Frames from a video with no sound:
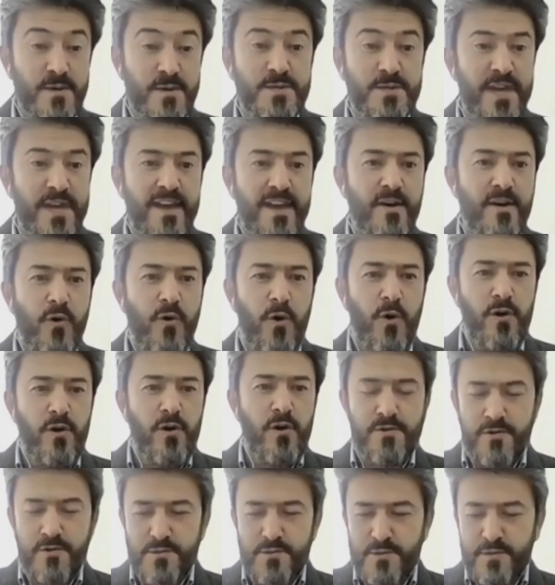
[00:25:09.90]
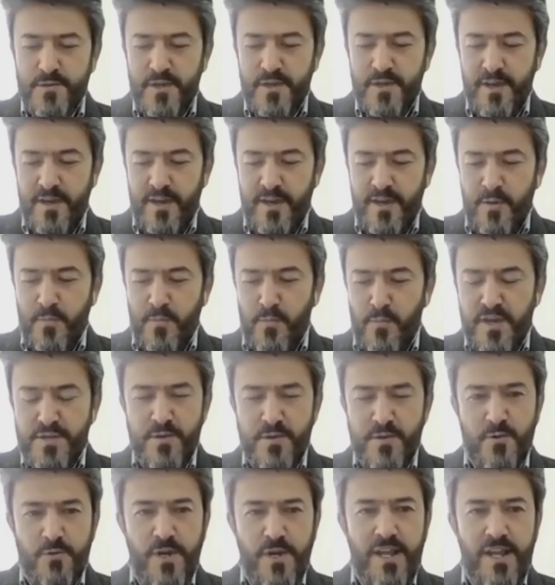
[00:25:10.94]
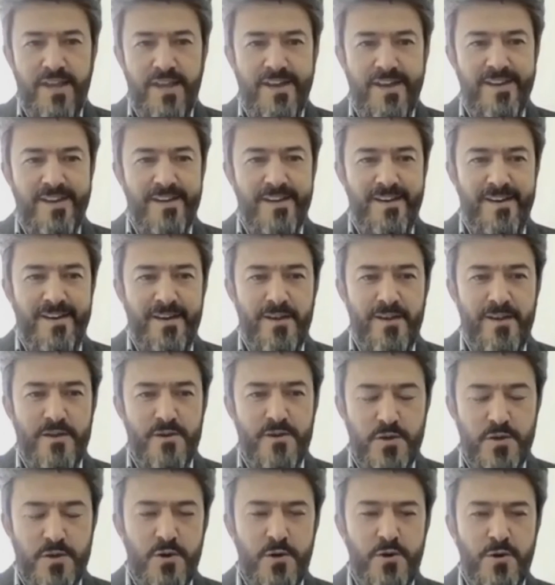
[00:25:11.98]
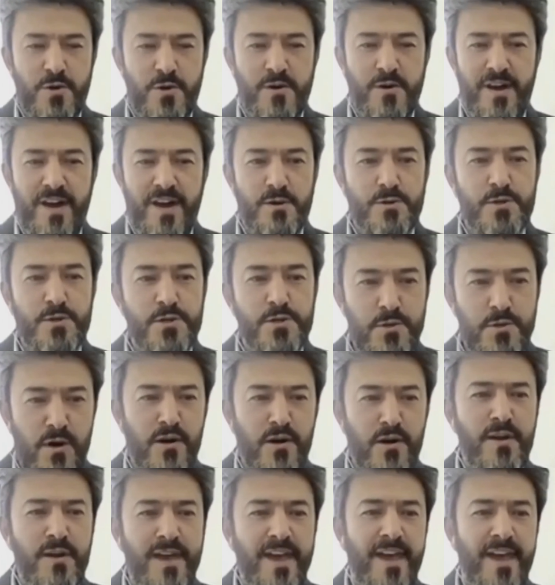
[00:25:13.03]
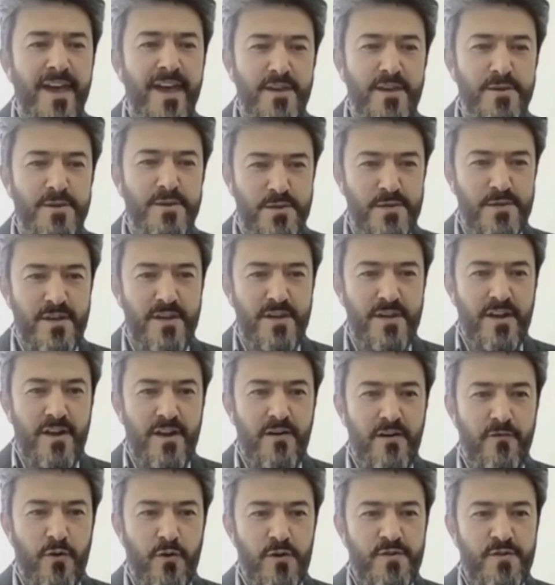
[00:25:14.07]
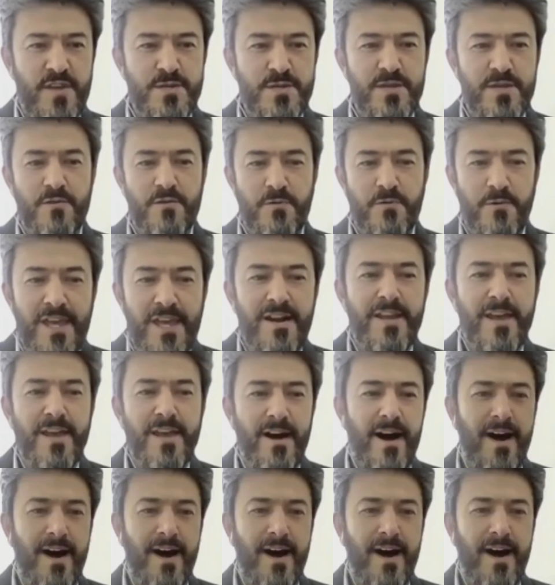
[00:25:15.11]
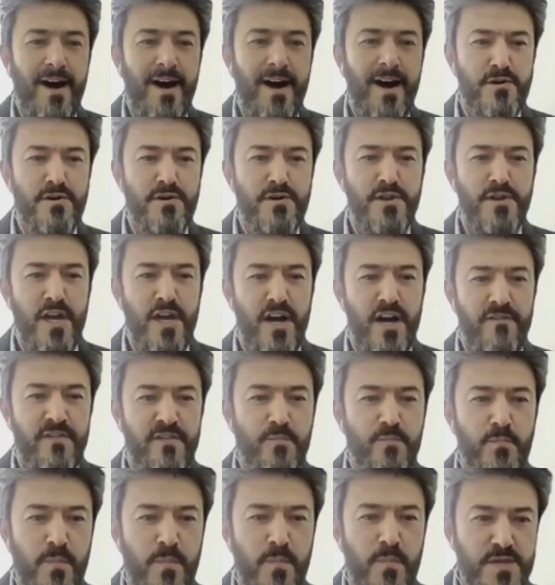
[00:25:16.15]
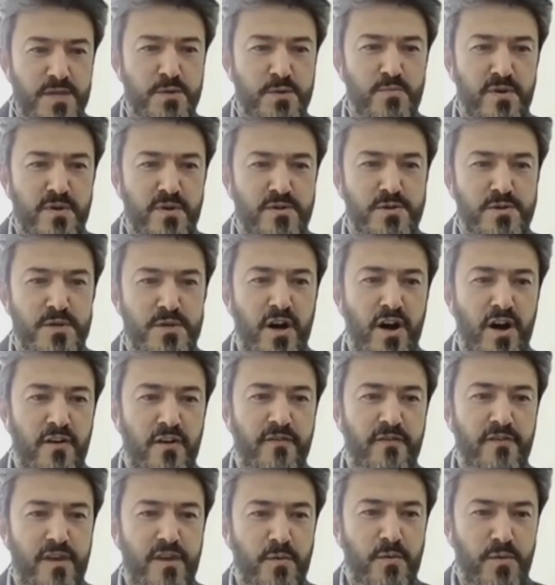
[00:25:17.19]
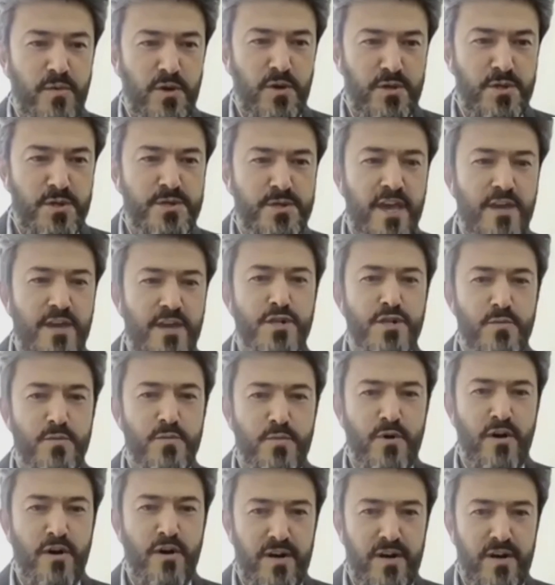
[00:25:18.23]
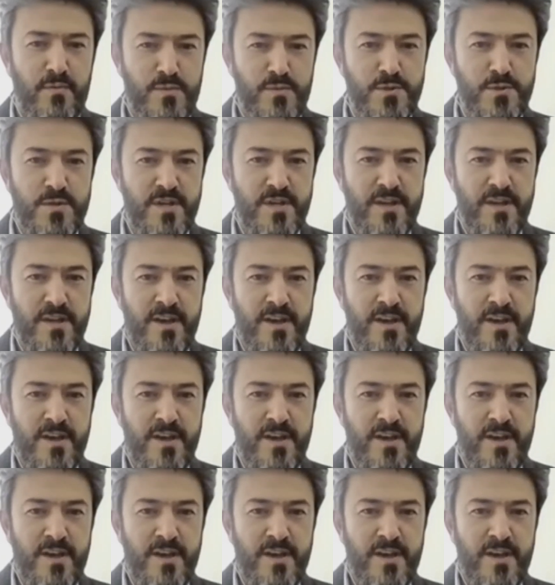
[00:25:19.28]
as stakeholders must really do a strong case for this really high return of investment of immunization programs.